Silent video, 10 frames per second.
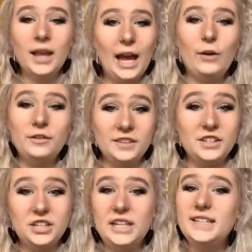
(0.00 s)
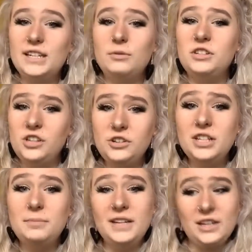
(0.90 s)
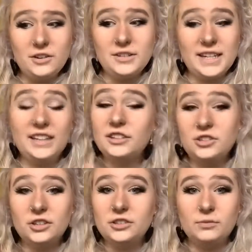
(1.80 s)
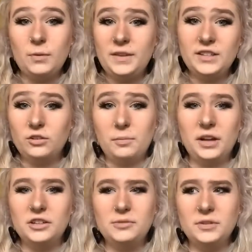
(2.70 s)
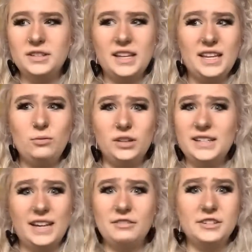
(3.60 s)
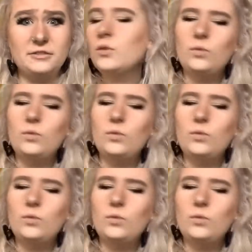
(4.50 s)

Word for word: However, the GED would usually be used in conjunction with these older punishments that he wanted to get rid of.